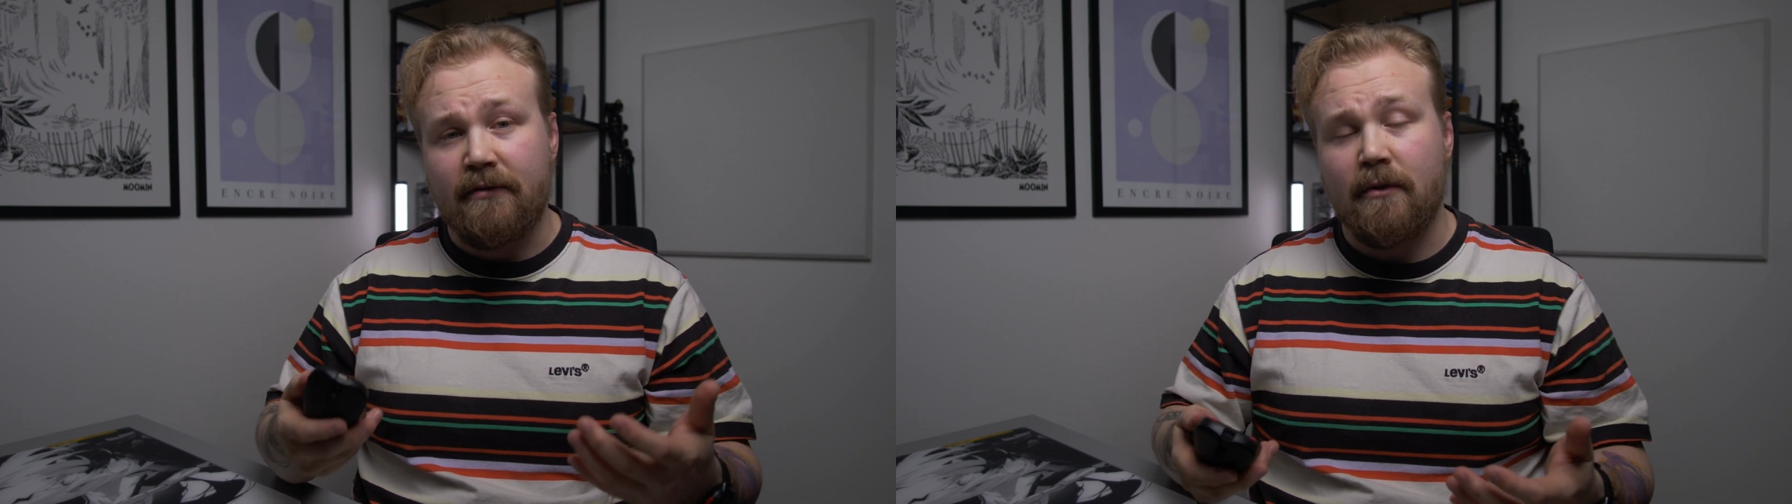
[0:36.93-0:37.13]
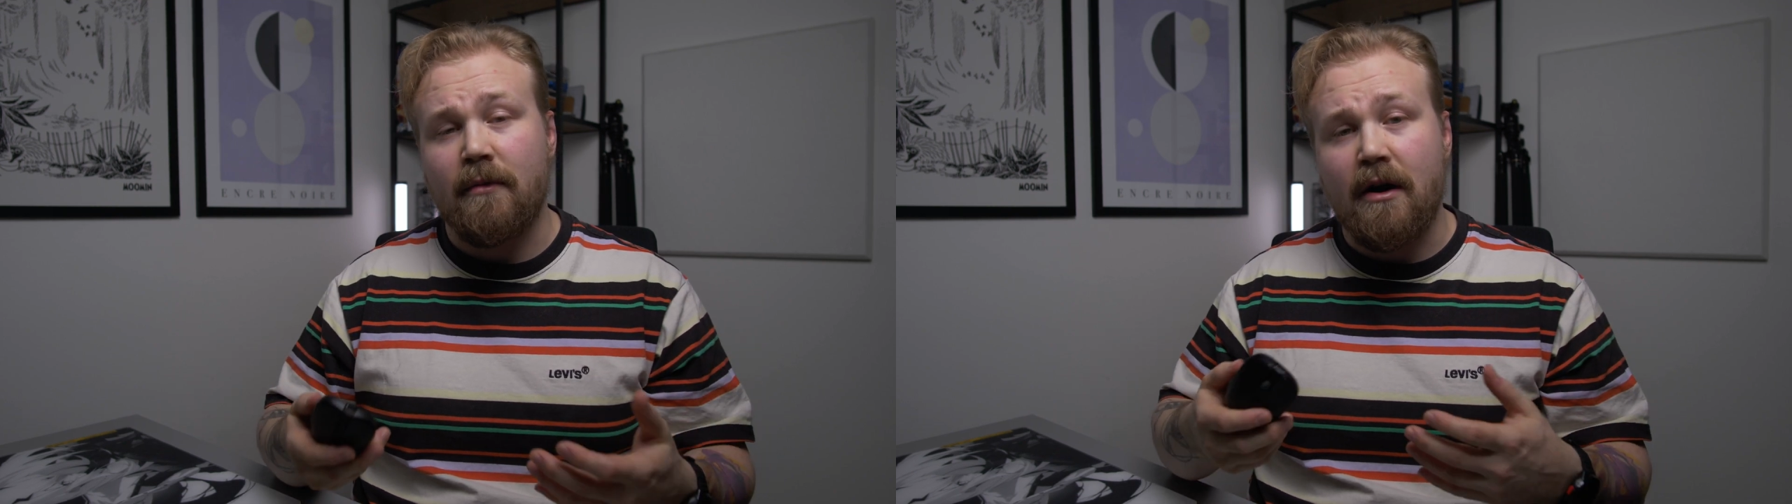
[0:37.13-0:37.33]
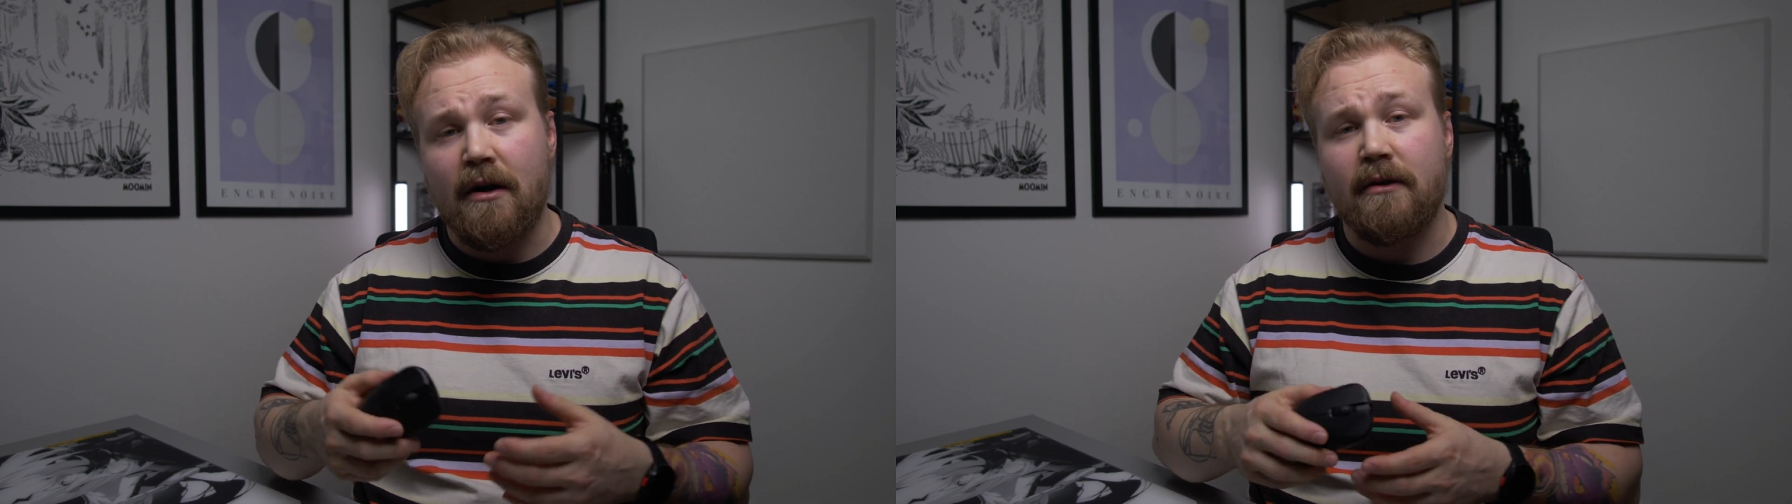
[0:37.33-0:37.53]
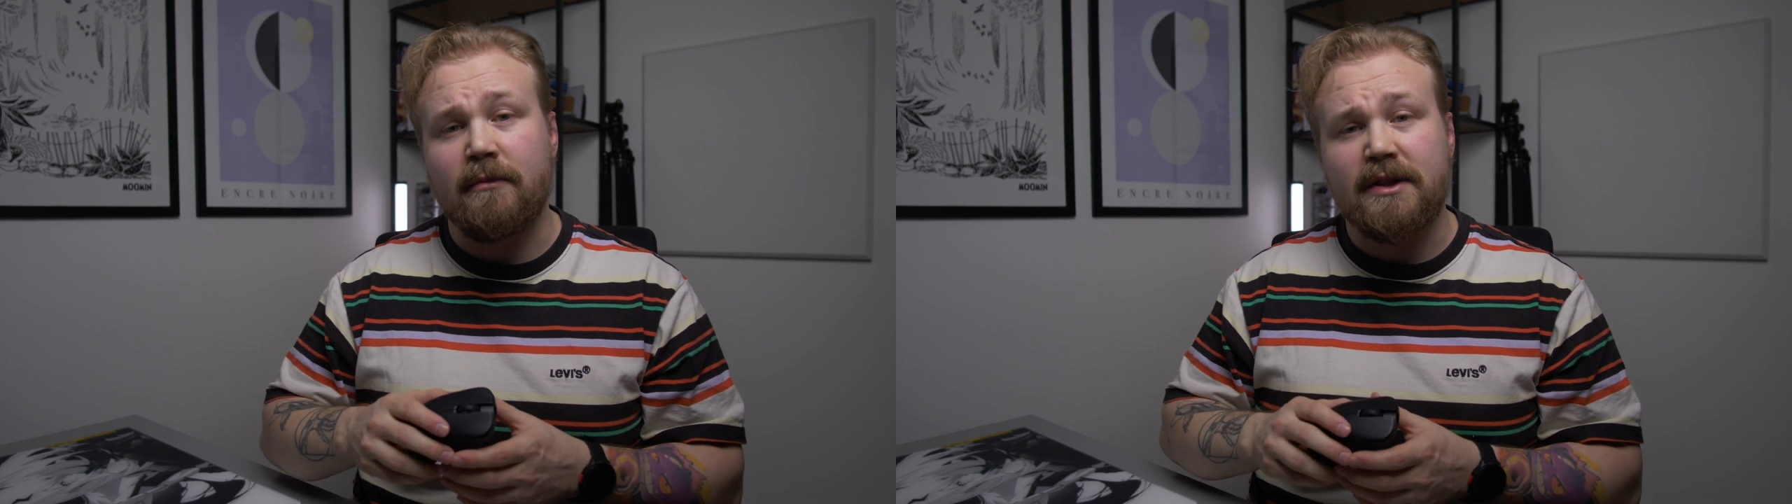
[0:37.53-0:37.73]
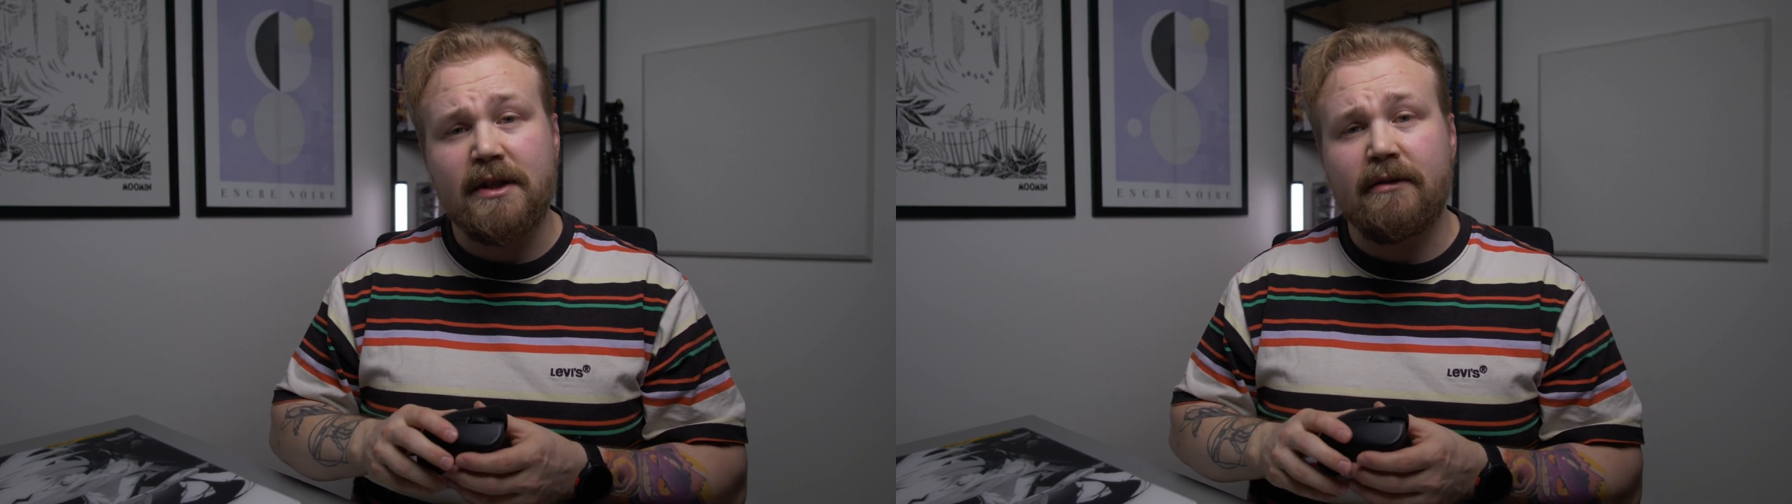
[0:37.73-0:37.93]
from harder
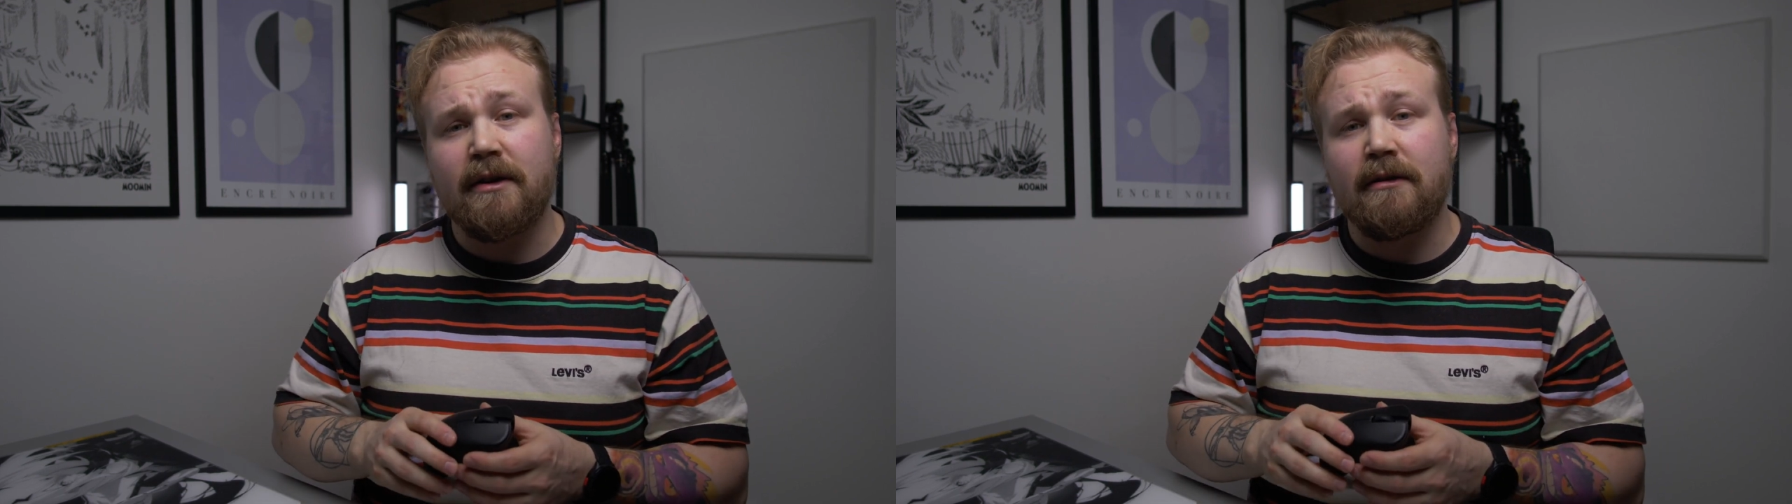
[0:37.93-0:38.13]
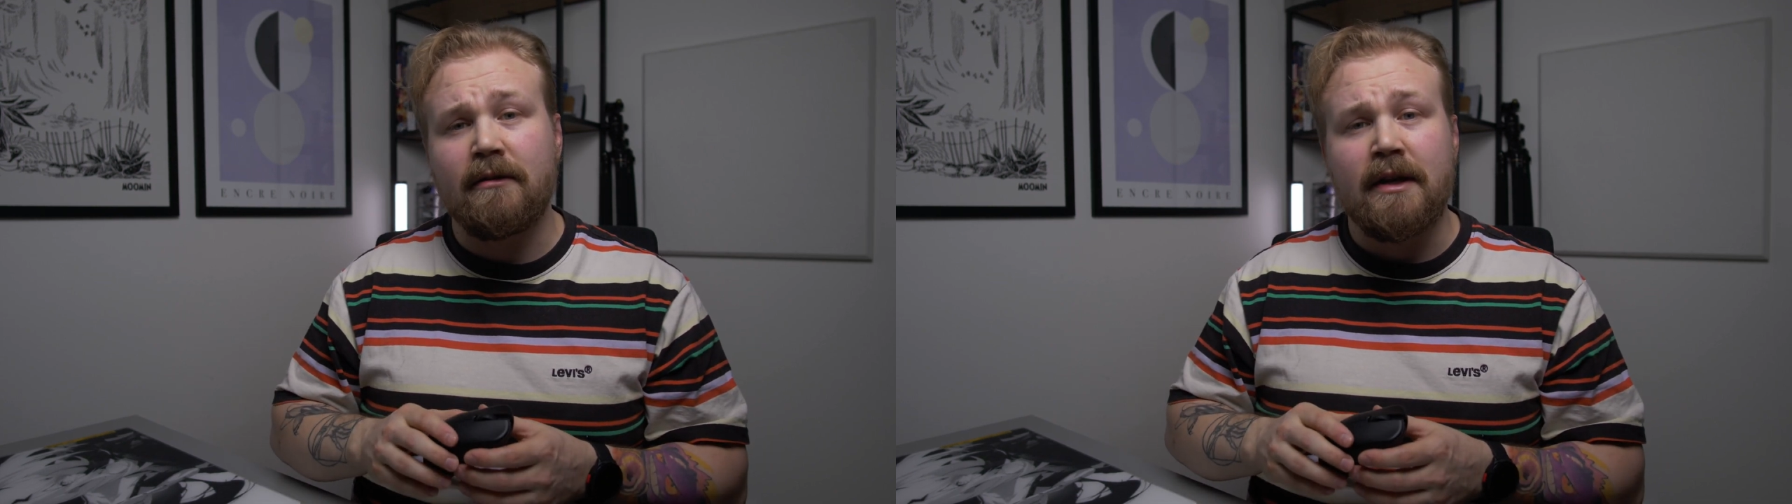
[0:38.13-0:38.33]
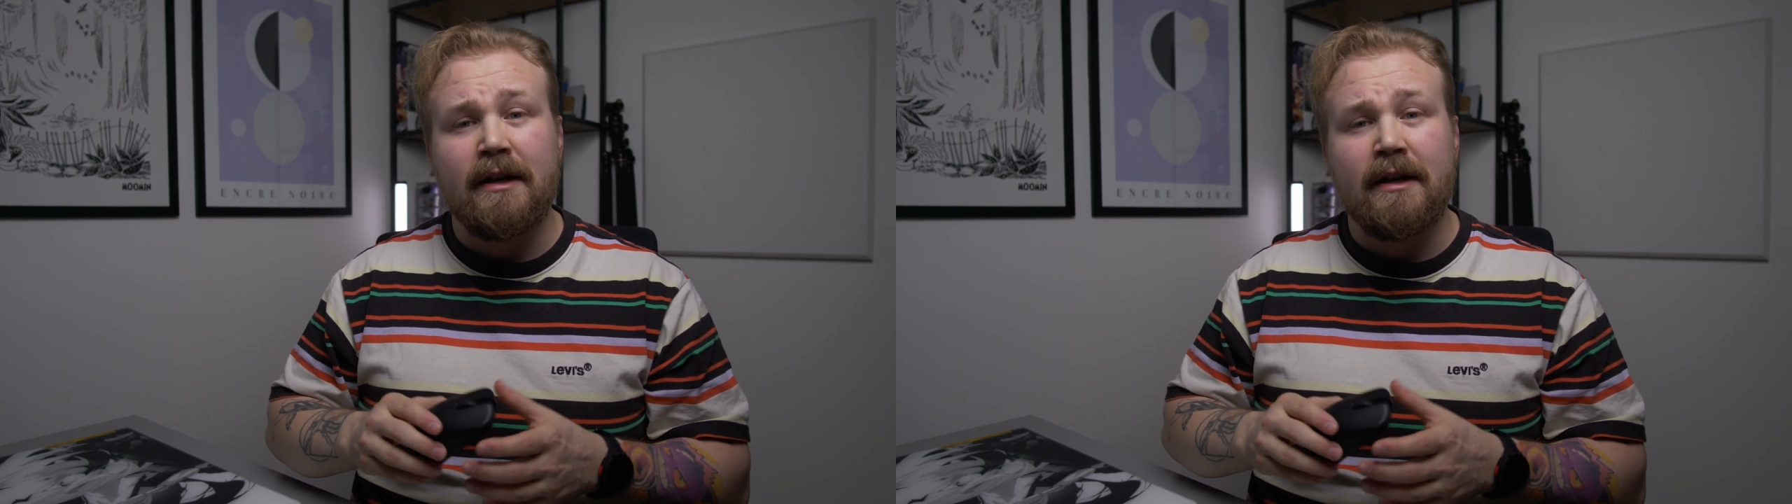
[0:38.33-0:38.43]
material,